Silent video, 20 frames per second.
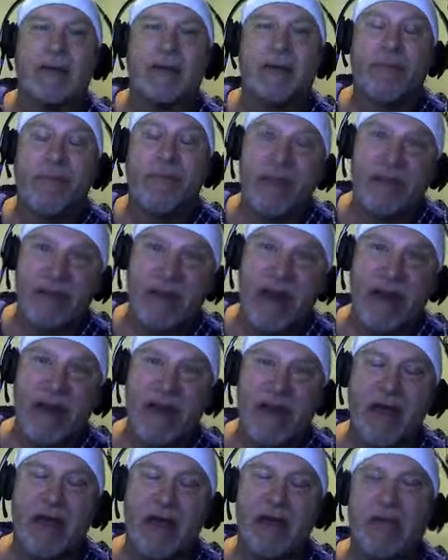at the
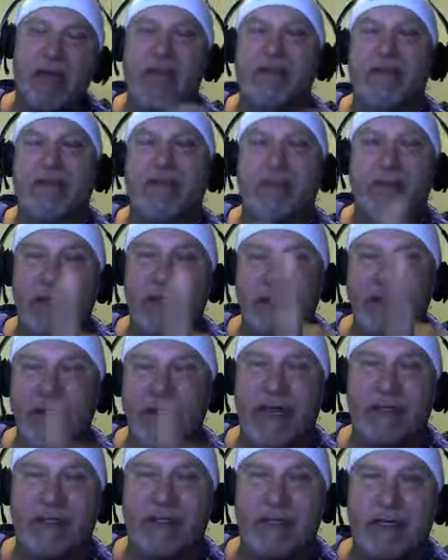prophetic utterance from
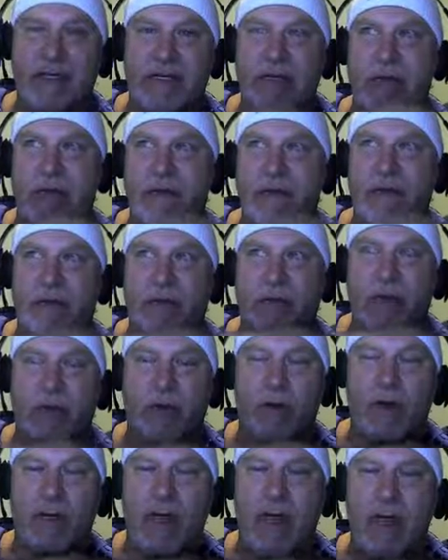2008, what the
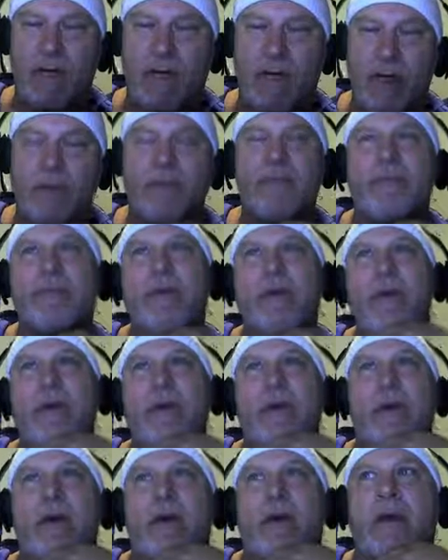Lord gave me.
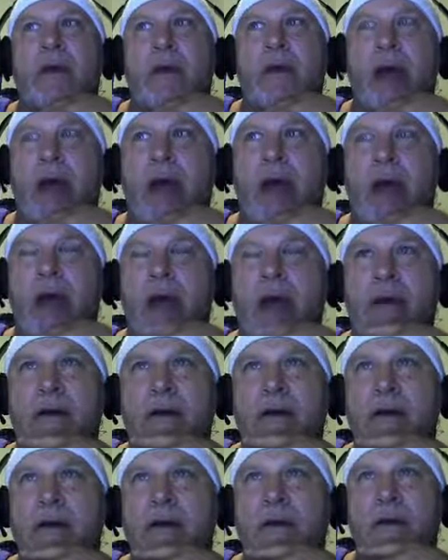
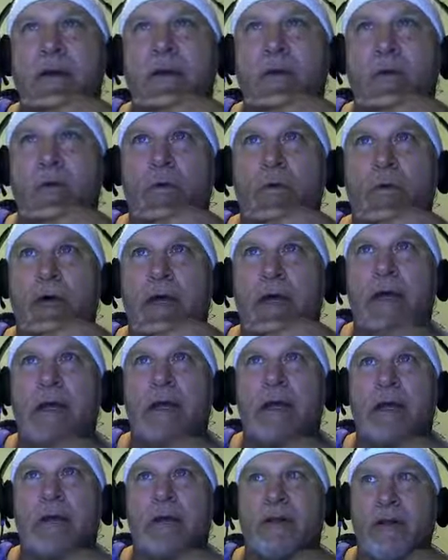And we're
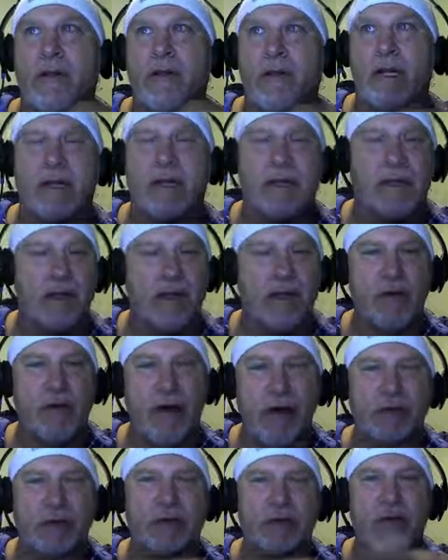going to look at the new
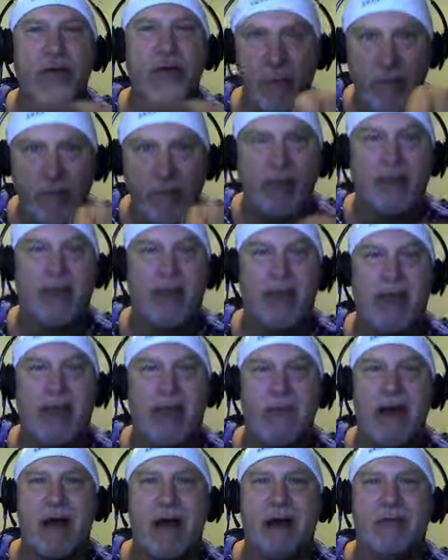$100 bill that
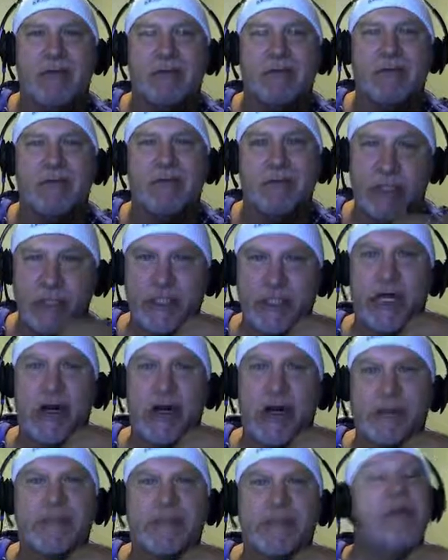came out, which
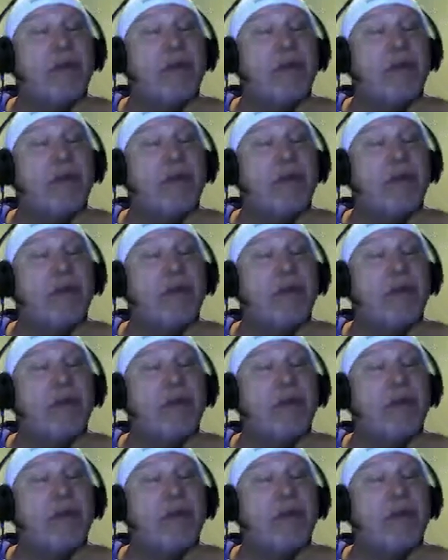shows